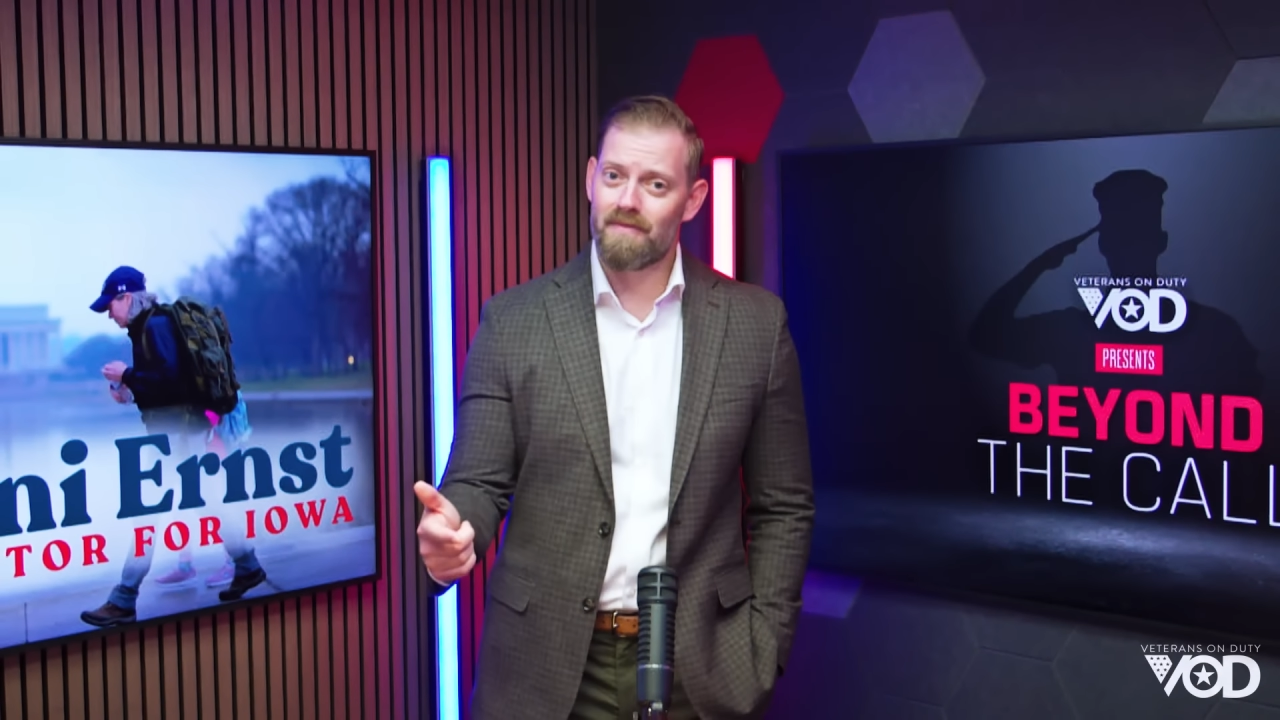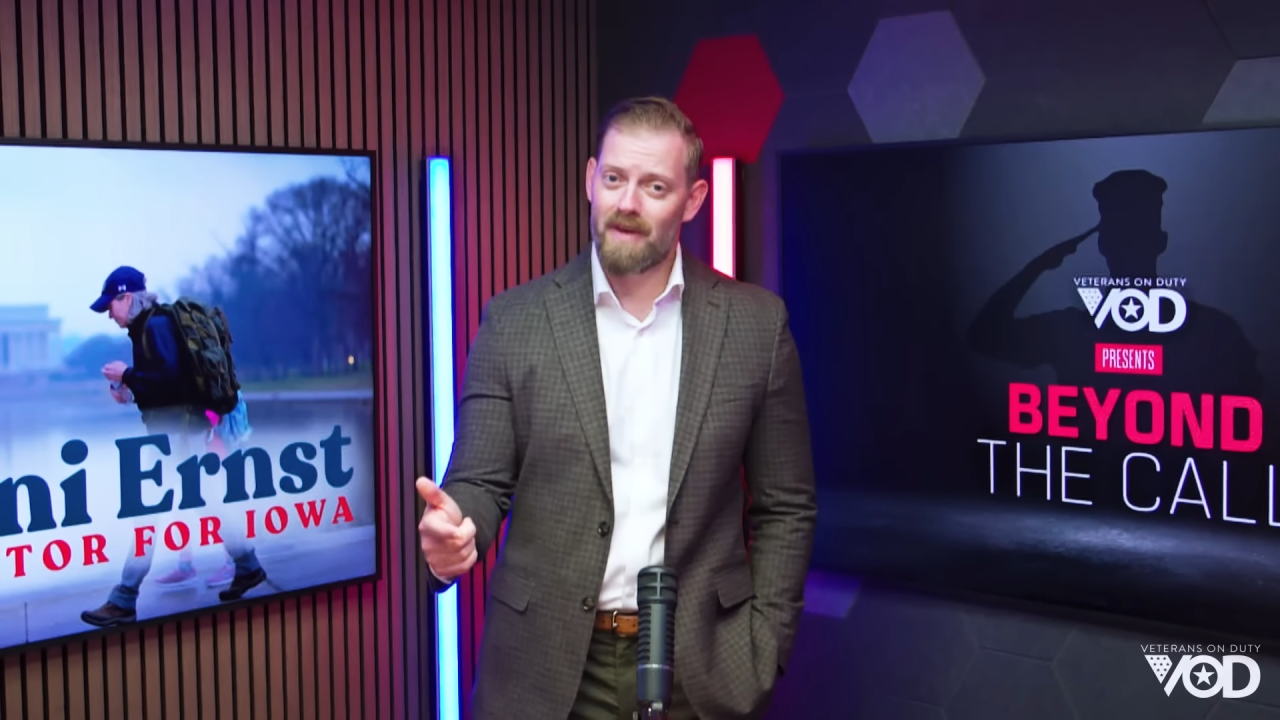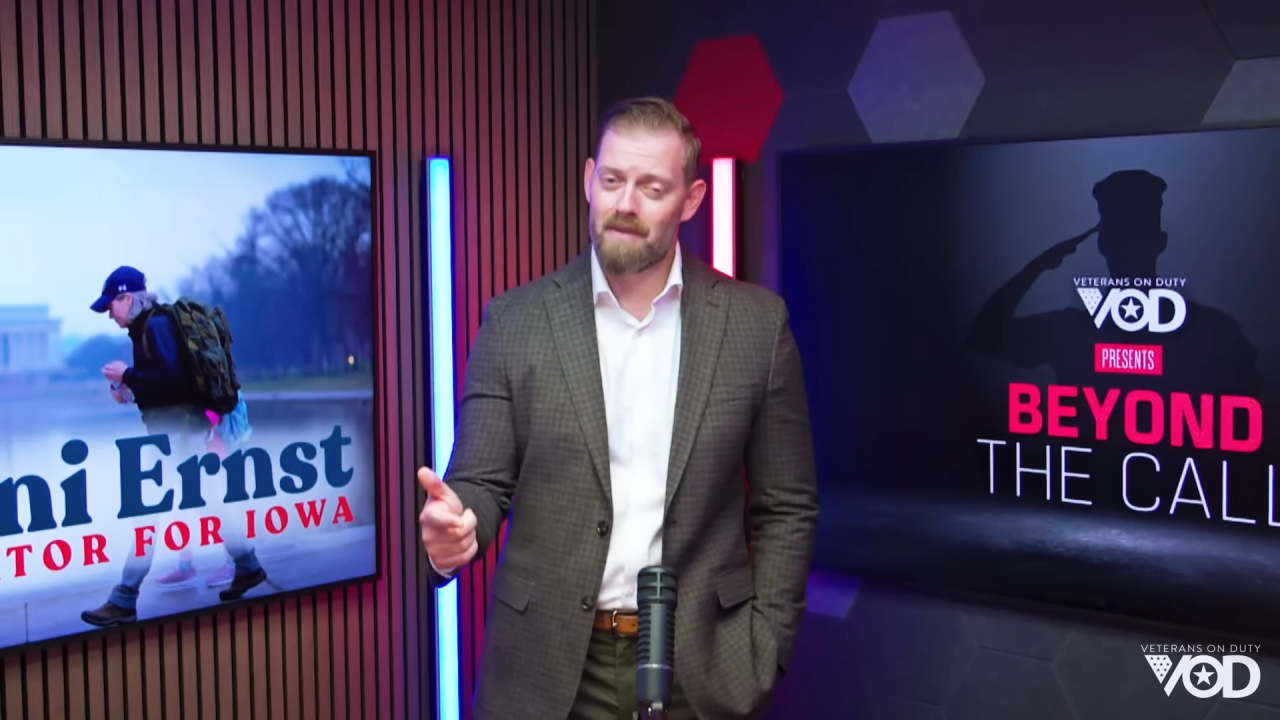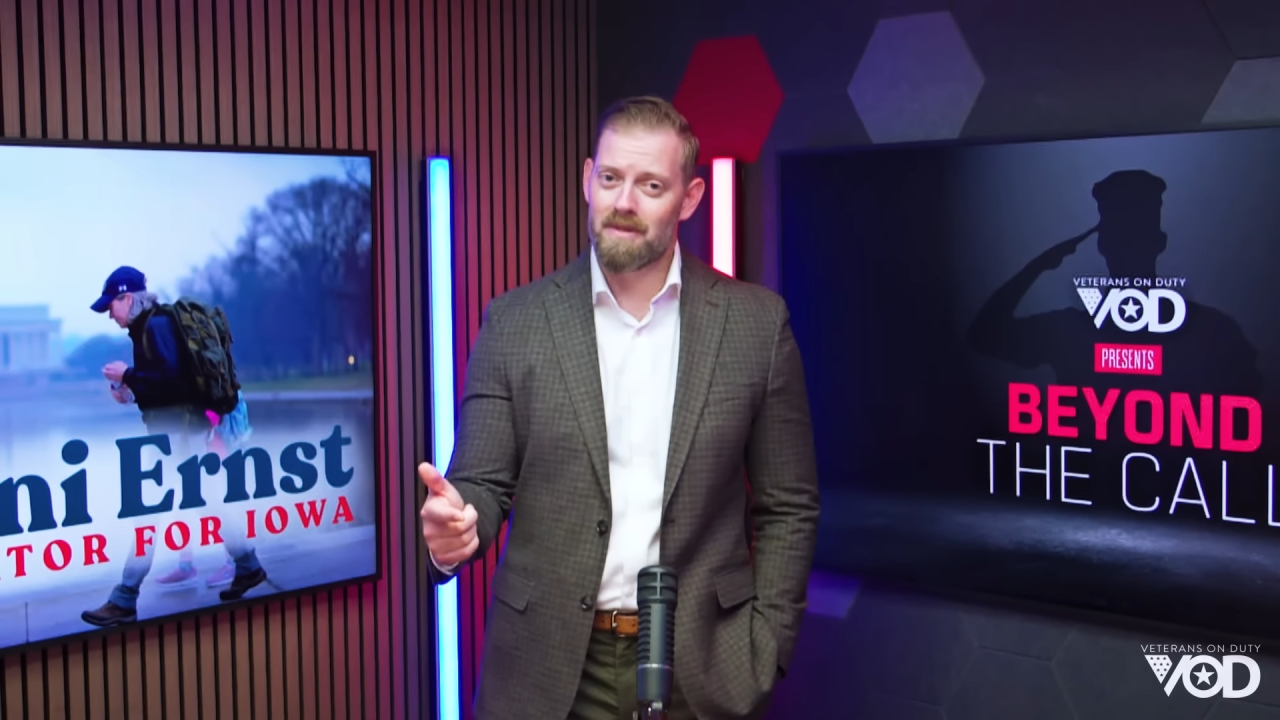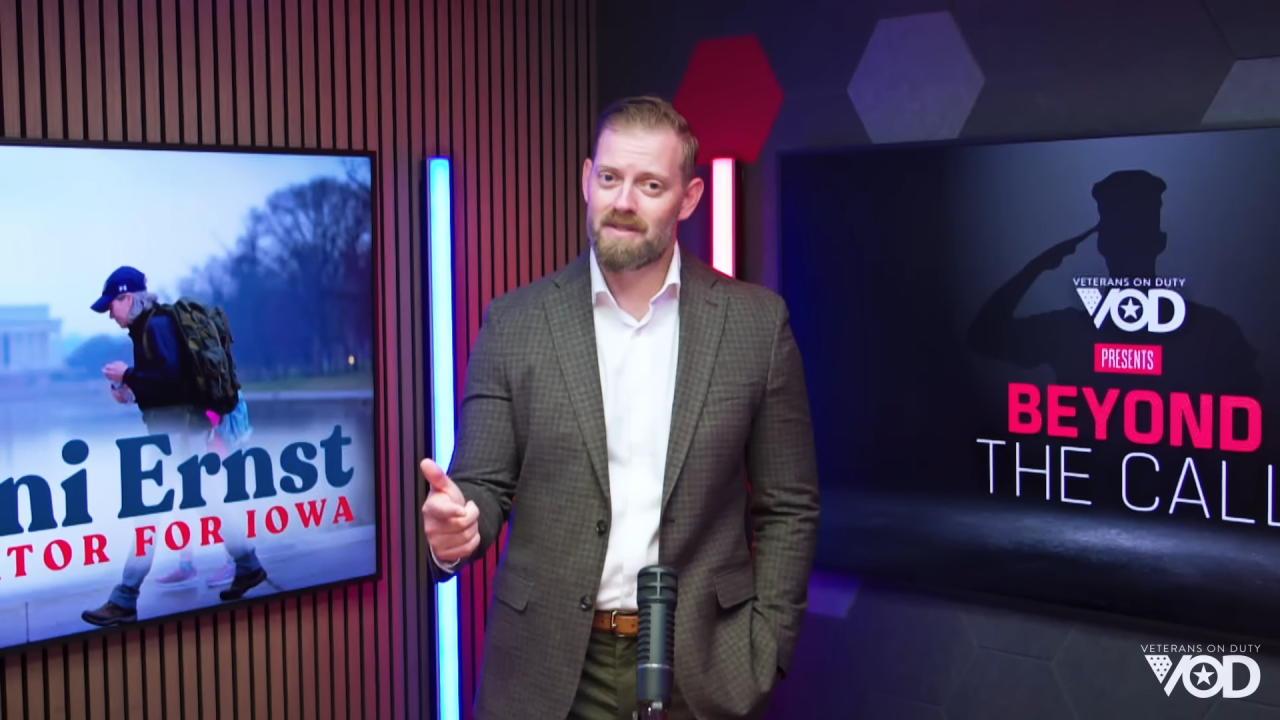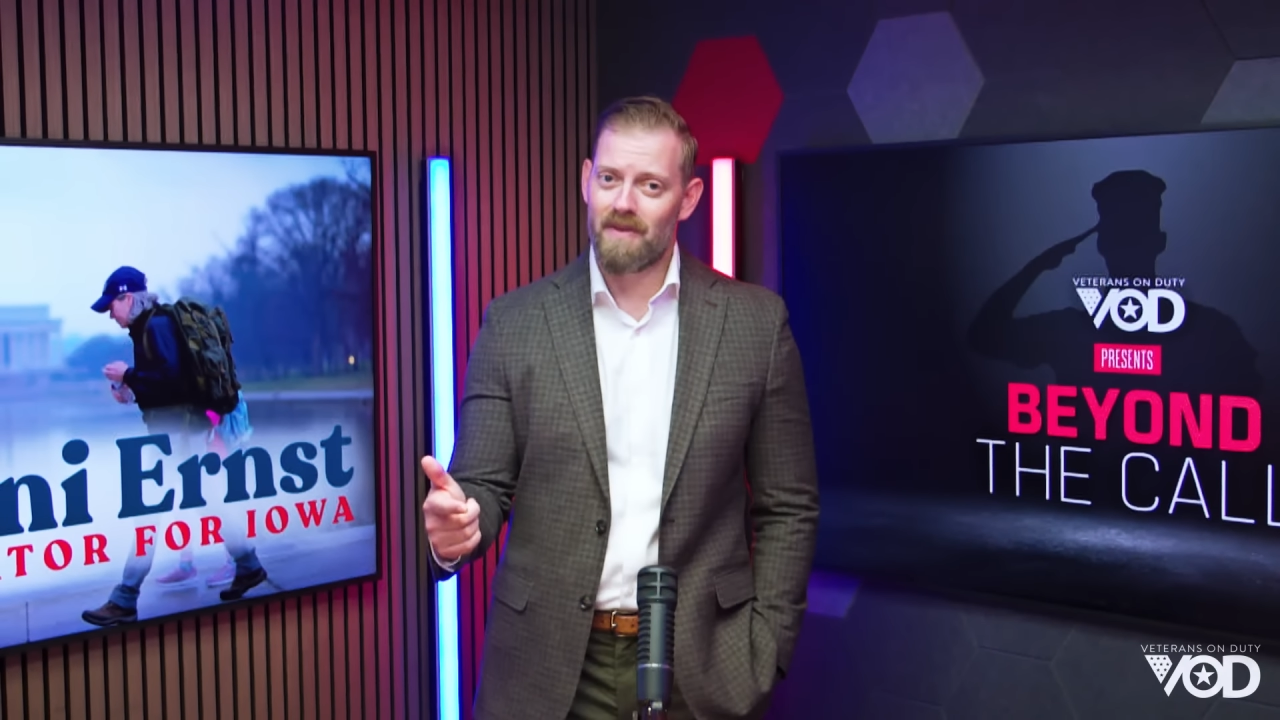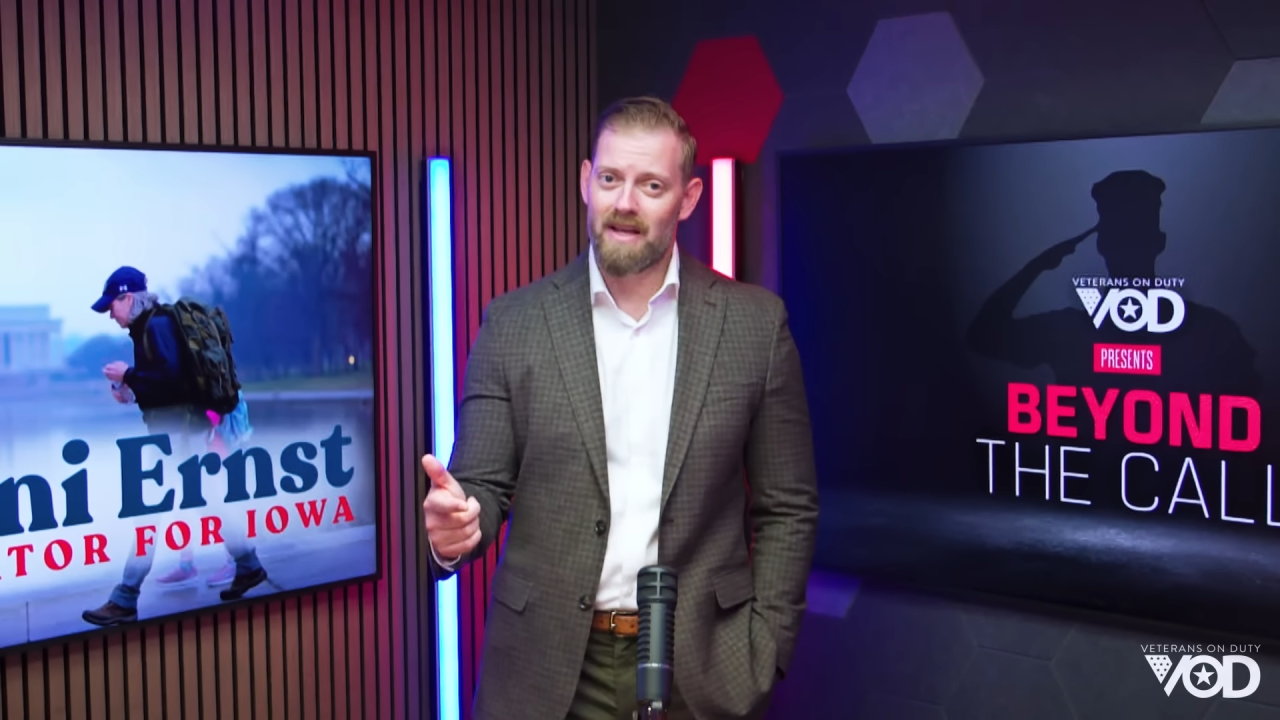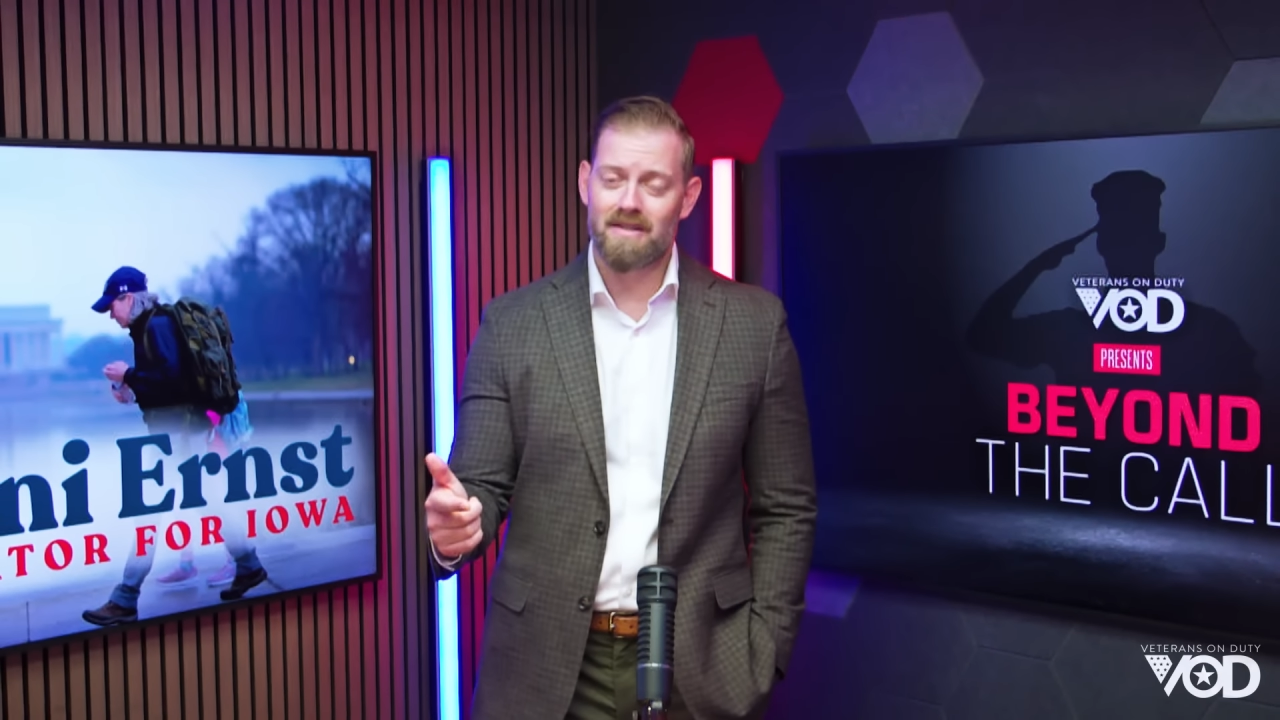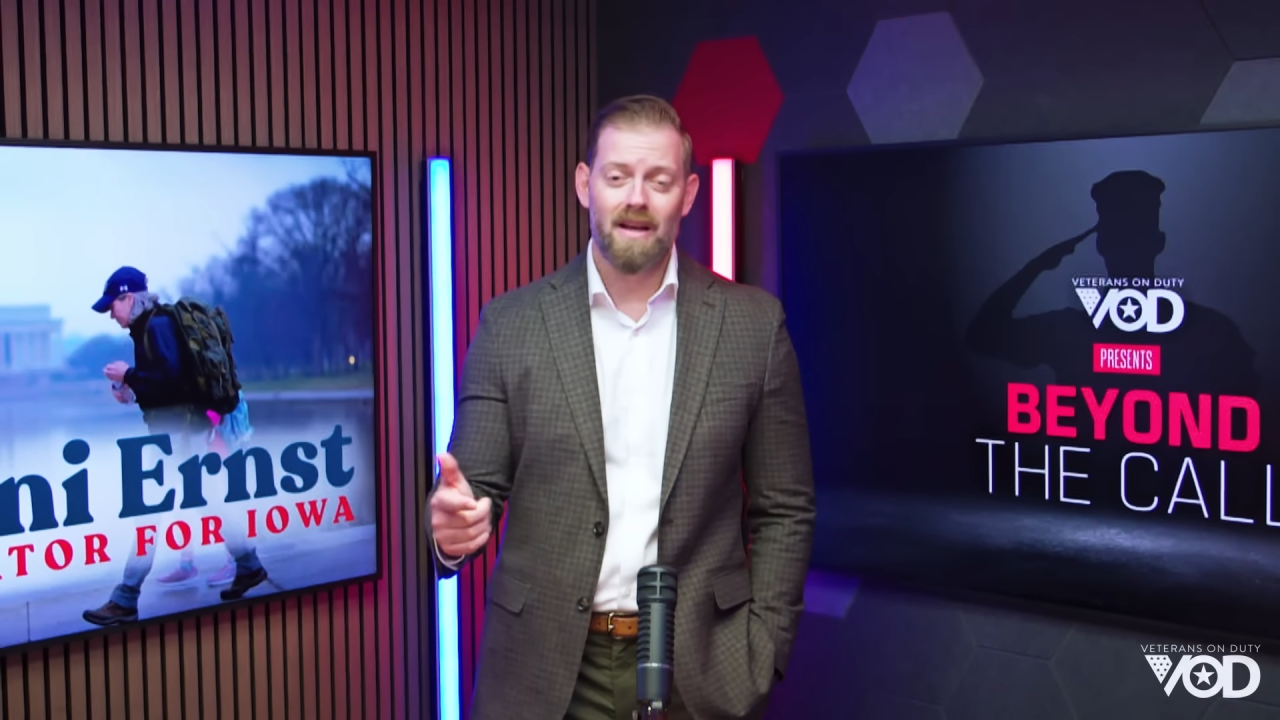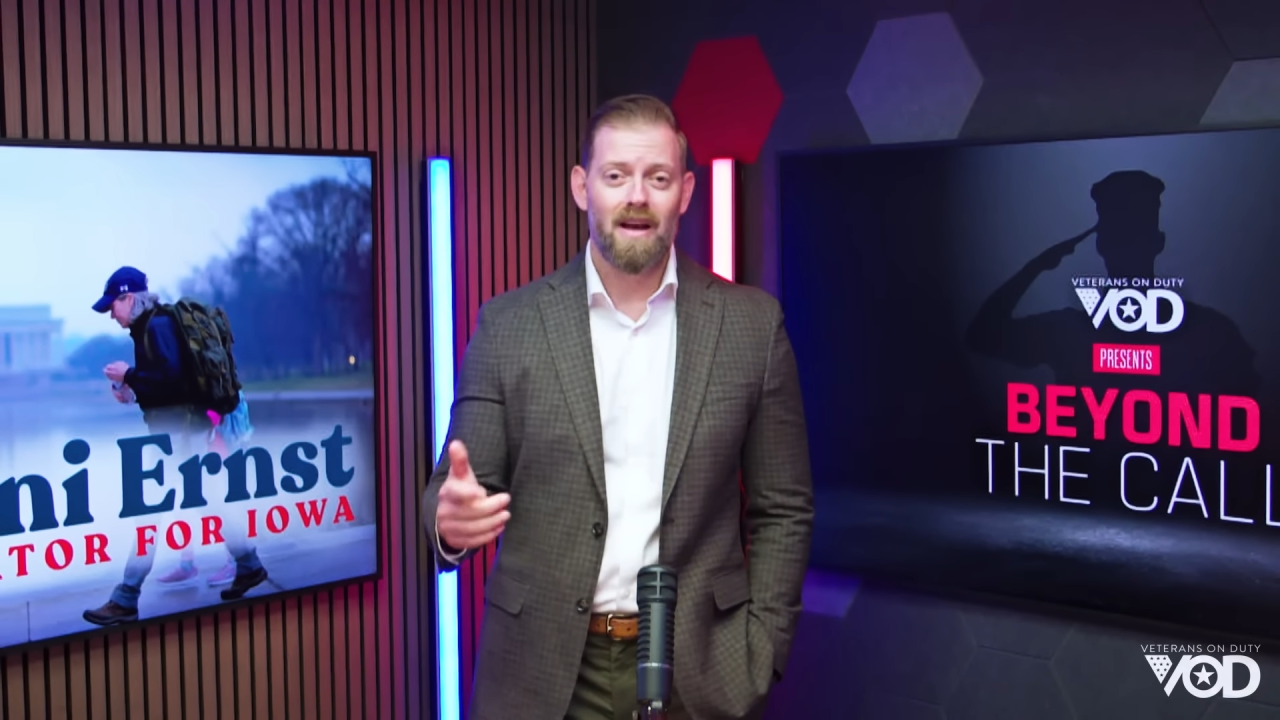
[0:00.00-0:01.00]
families face.